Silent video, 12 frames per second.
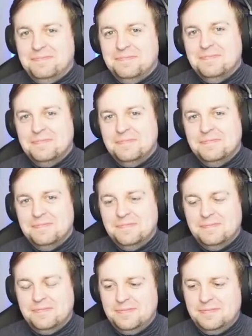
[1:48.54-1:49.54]

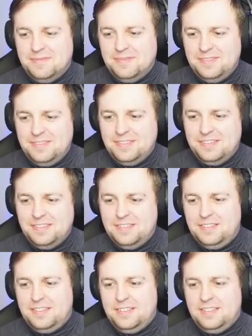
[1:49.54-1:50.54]

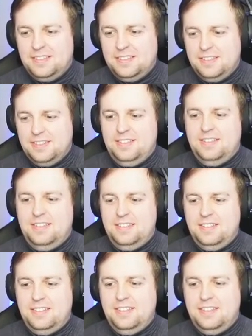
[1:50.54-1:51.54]

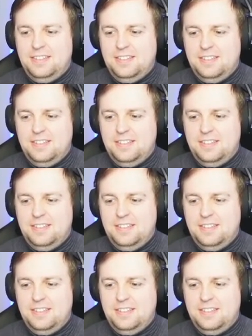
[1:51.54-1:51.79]
(not speaking)